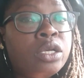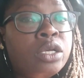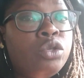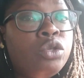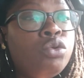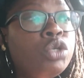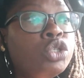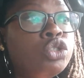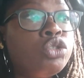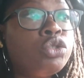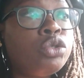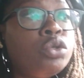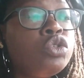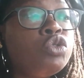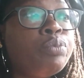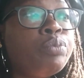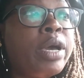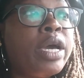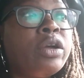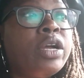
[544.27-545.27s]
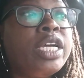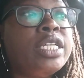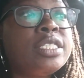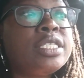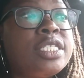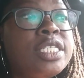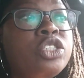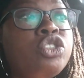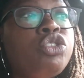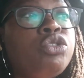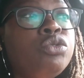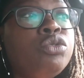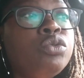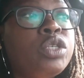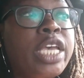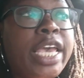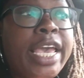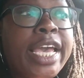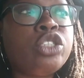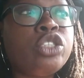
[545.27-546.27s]
You can choose better, and since you
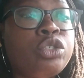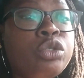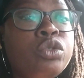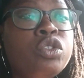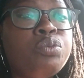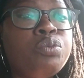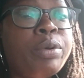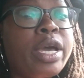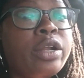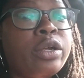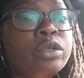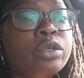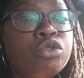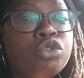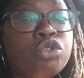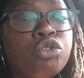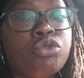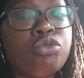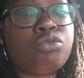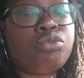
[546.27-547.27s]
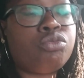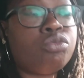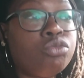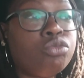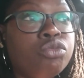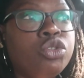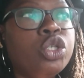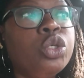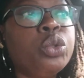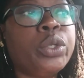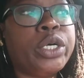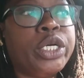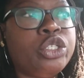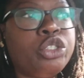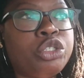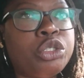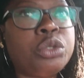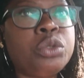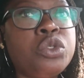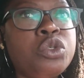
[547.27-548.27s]
can choose better, do it.
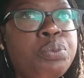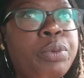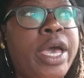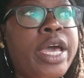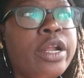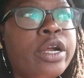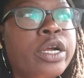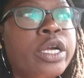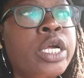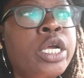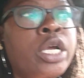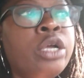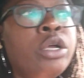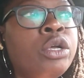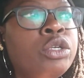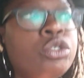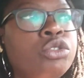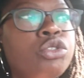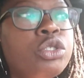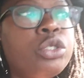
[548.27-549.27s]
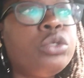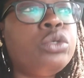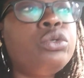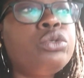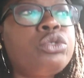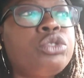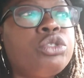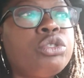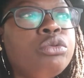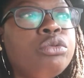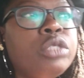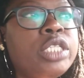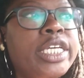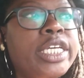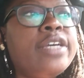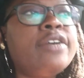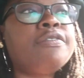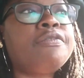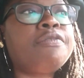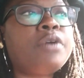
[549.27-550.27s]
Choose better. Choose to
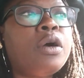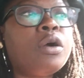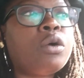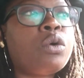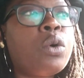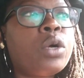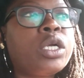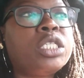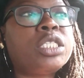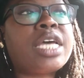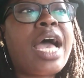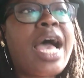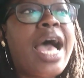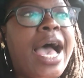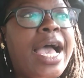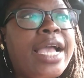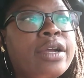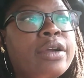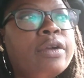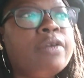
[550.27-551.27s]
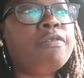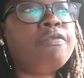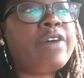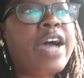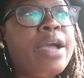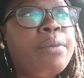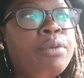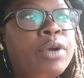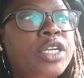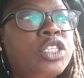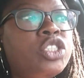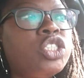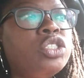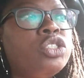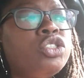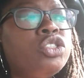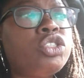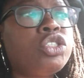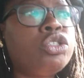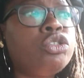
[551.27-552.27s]
live according to higher
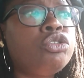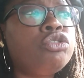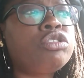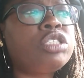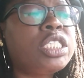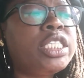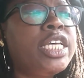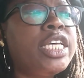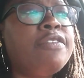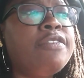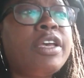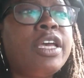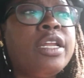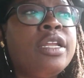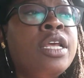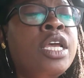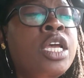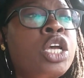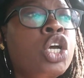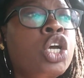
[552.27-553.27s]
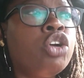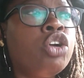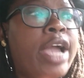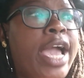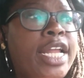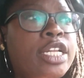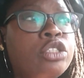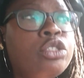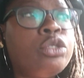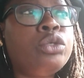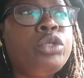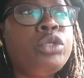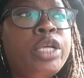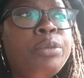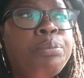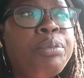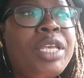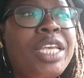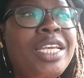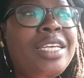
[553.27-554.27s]
vibrations. Choose to live in gratitude
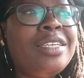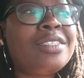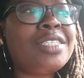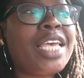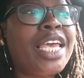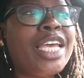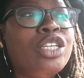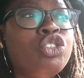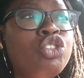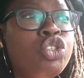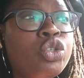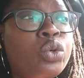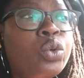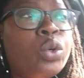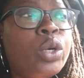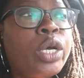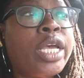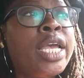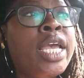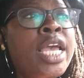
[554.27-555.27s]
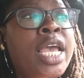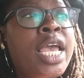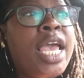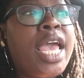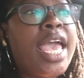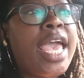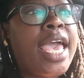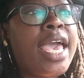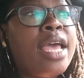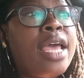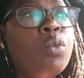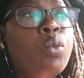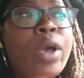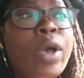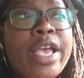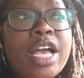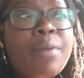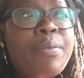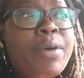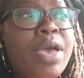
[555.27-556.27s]
and peace and joy, and
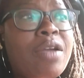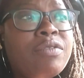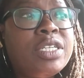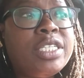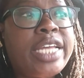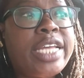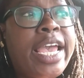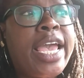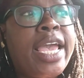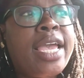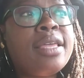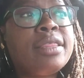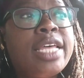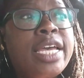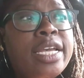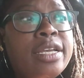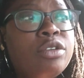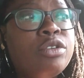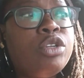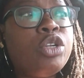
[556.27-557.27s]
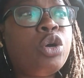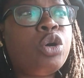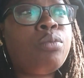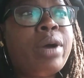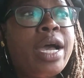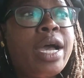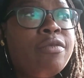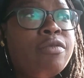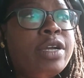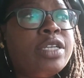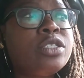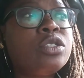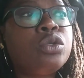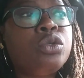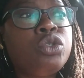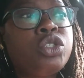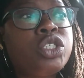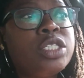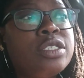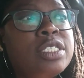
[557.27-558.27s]
wake up every day, like my
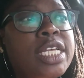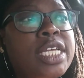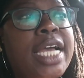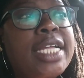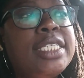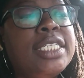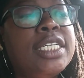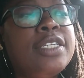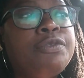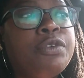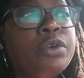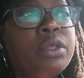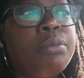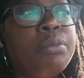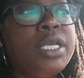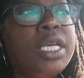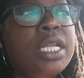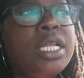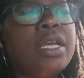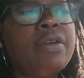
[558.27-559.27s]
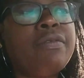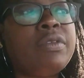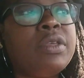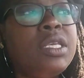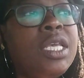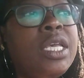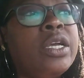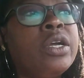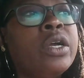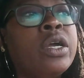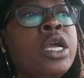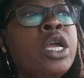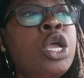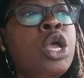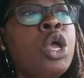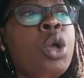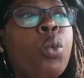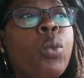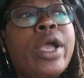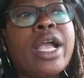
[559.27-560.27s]
resolutions that I did for the beginning of the year.
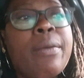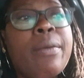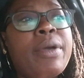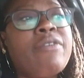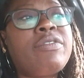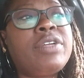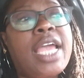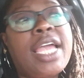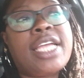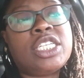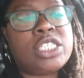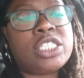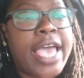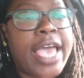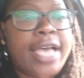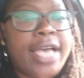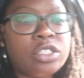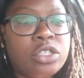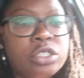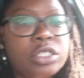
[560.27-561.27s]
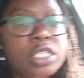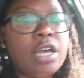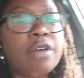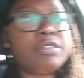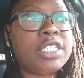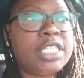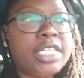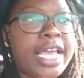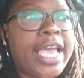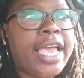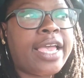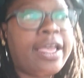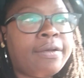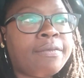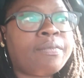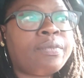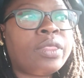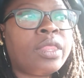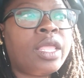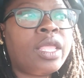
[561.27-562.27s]
Wake up every day and just ask yourself, today,
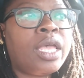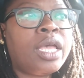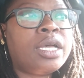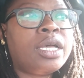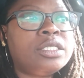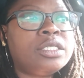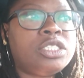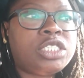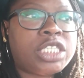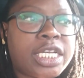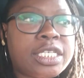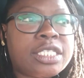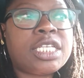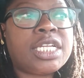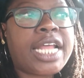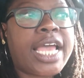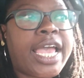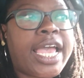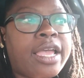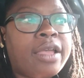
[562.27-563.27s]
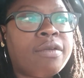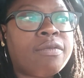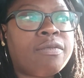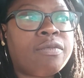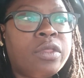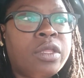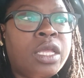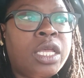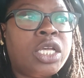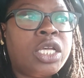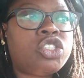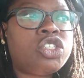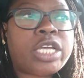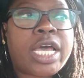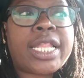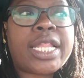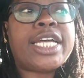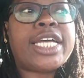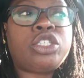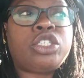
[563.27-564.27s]
just today,
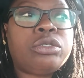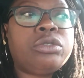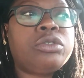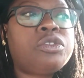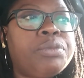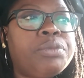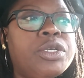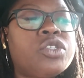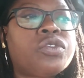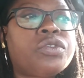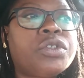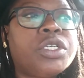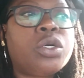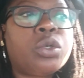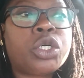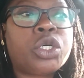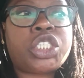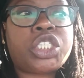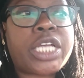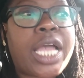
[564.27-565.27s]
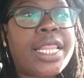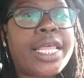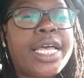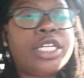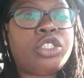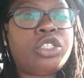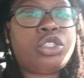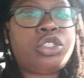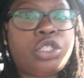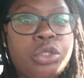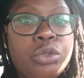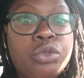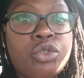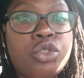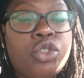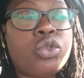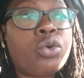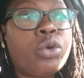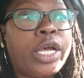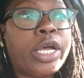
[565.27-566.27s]
shall I choose misery or shall I choose
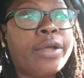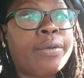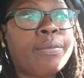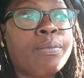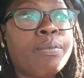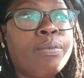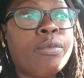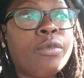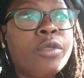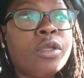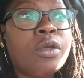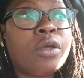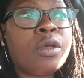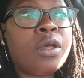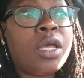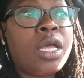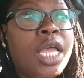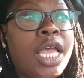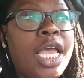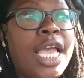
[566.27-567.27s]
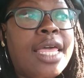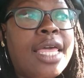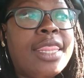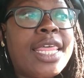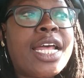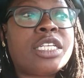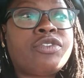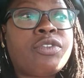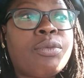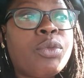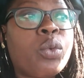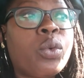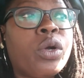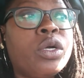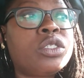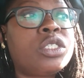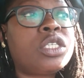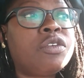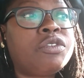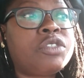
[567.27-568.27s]
joy? And that is from the
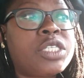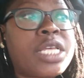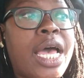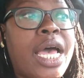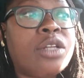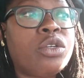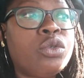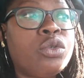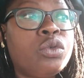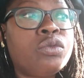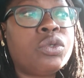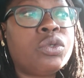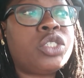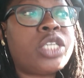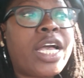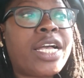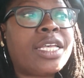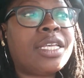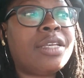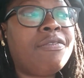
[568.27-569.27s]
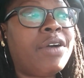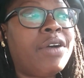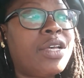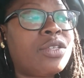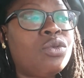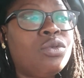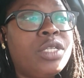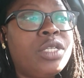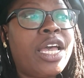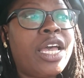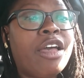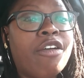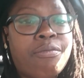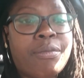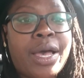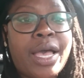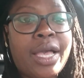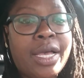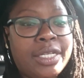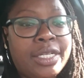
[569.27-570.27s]
words of Sadhguru Jagi Vasudev,
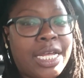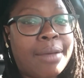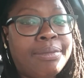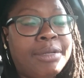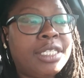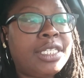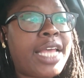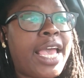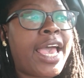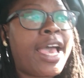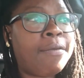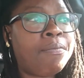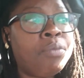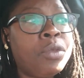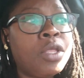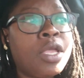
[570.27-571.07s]
my adopted dad.